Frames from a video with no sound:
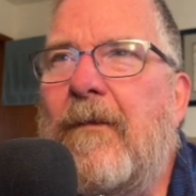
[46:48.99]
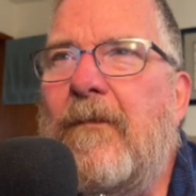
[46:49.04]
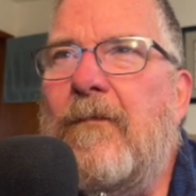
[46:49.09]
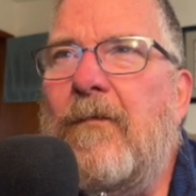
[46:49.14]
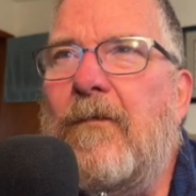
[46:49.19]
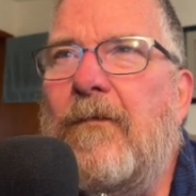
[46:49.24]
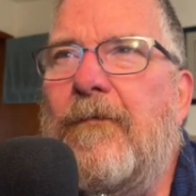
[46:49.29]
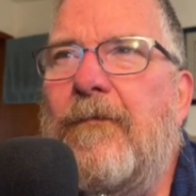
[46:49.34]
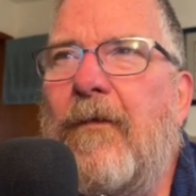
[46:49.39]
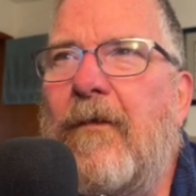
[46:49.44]

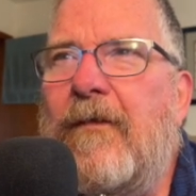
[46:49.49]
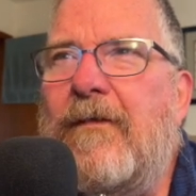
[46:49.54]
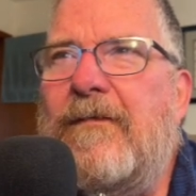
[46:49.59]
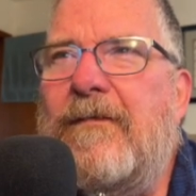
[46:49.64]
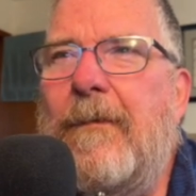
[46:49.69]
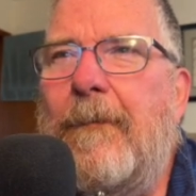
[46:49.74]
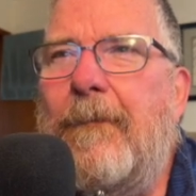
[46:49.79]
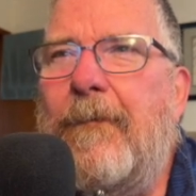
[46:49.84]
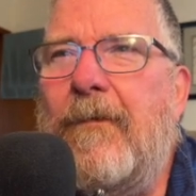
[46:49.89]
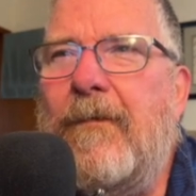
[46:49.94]
So it's very
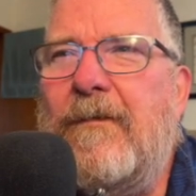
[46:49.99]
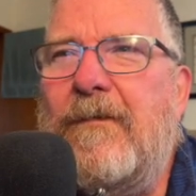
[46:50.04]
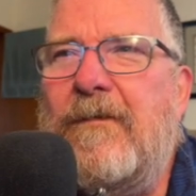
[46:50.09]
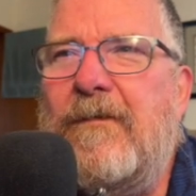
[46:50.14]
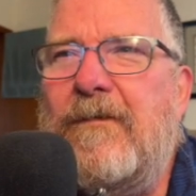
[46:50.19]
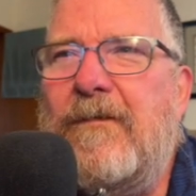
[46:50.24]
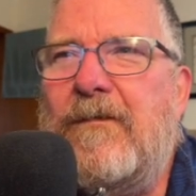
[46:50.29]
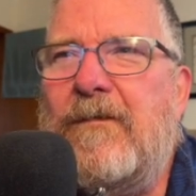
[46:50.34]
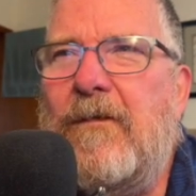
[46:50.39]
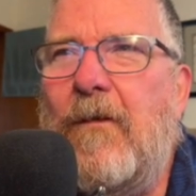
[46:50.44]
simple
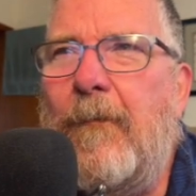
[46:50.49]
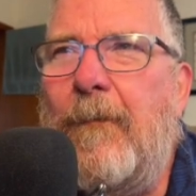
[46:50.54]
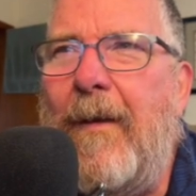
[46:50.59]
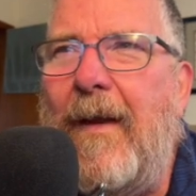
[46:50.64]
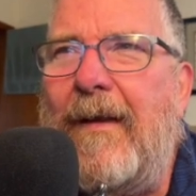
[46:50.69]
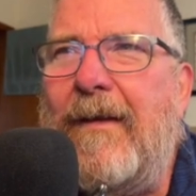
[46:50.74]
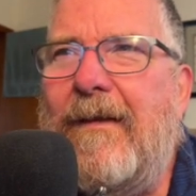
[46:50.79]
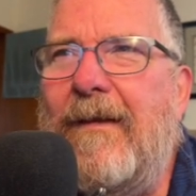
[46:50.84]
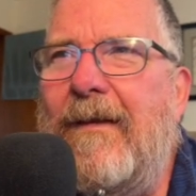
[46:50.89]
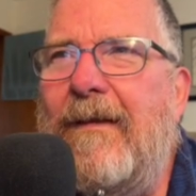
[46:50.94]
to just go
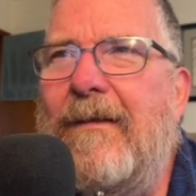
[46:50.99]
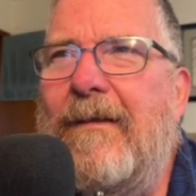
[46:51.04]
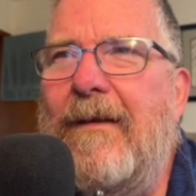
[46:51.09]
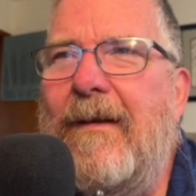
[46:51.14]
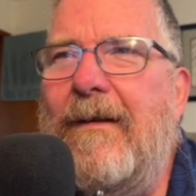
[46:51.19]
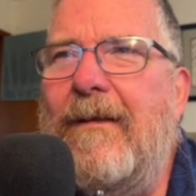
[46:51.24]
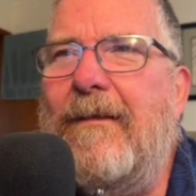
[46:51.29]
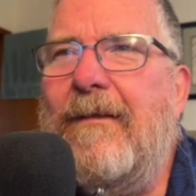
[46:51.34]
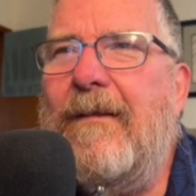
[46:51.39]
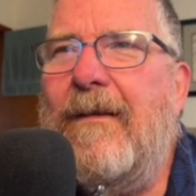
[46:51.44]
back in
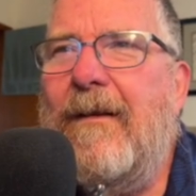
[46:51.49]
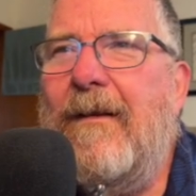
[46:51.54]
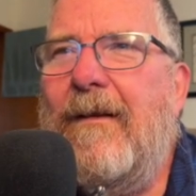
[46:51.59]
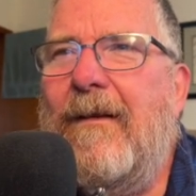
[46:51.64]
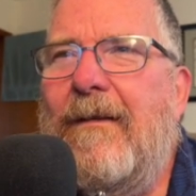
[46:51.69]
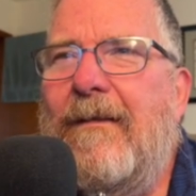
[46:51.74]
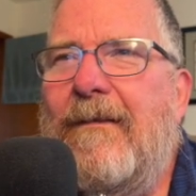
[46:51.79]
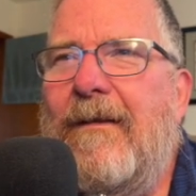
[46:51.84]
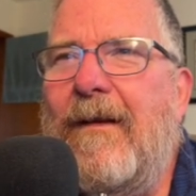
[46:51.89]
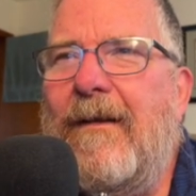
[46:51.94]
and
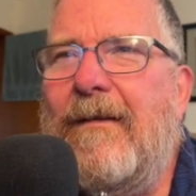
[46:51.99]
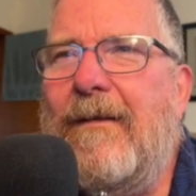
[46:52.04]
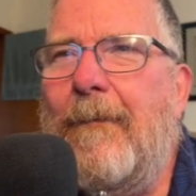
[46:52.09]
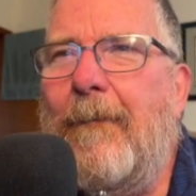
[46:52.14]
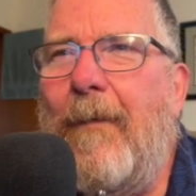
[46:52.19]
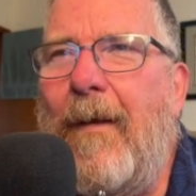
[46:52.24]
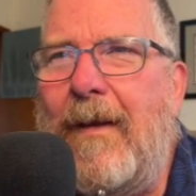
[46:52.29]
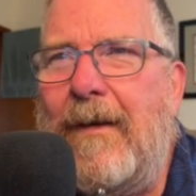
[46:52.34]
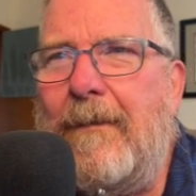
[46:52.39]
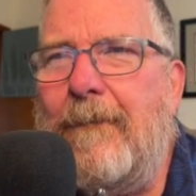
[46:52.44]
take the
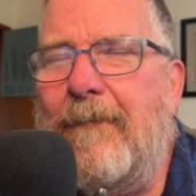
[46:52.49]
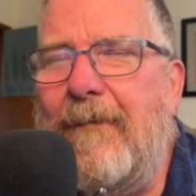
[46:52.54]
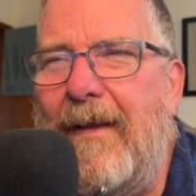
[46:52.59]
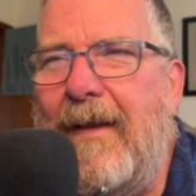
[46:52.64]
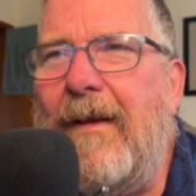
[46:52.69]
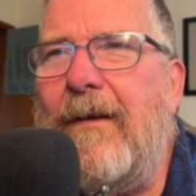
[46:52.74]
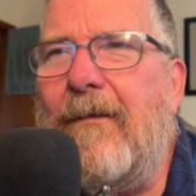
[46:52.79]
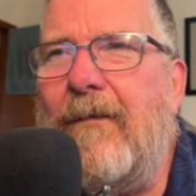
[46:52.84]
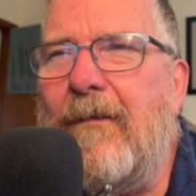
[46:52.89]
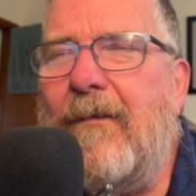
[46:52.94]
bottom
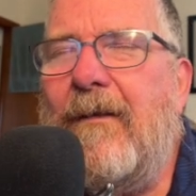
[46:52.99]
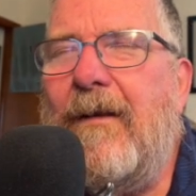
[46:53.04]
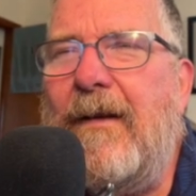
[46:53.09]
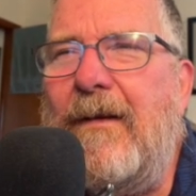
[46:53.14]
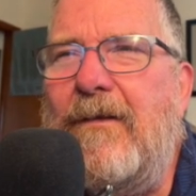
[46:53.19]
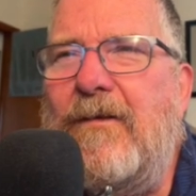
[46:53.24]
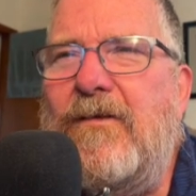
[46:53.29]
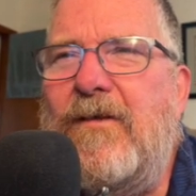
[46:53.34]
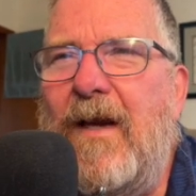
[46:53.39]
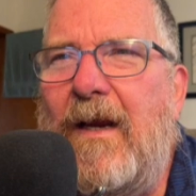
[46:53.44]
layer
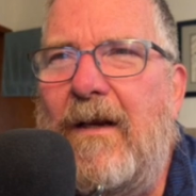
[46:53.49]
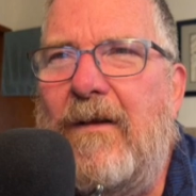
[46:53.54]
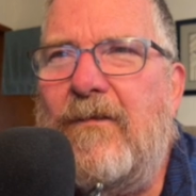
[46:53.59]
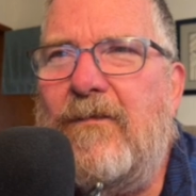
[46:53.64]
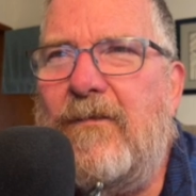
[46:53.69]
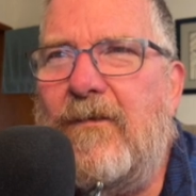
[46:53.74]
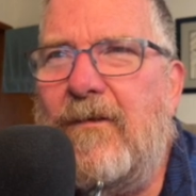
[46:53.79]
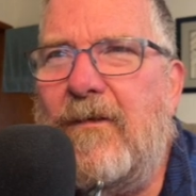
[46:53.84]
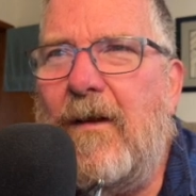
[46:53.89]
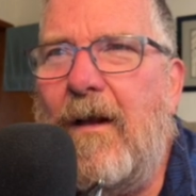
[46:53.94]
and
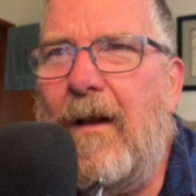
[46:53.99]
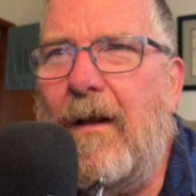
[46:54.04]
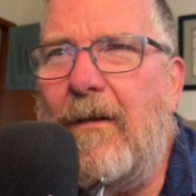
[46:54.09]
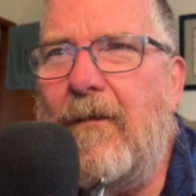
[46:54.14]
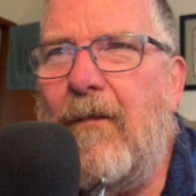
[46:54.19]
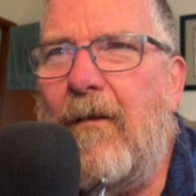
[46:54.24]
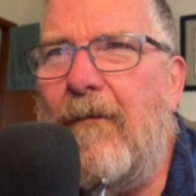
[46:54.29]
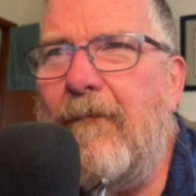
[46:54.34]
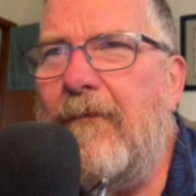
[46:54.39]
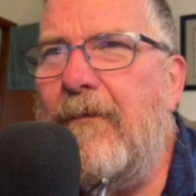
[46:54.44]
change the
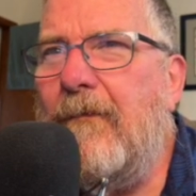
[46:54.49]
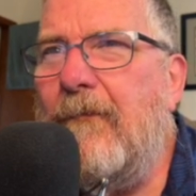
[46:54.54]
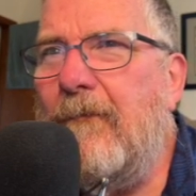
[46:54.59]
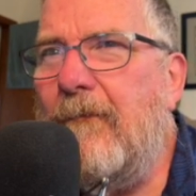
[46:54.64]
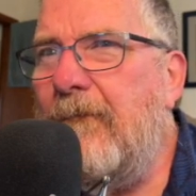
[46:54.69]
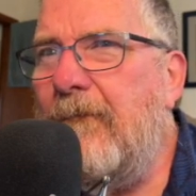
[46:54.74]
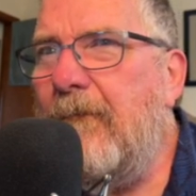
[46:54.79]
color of it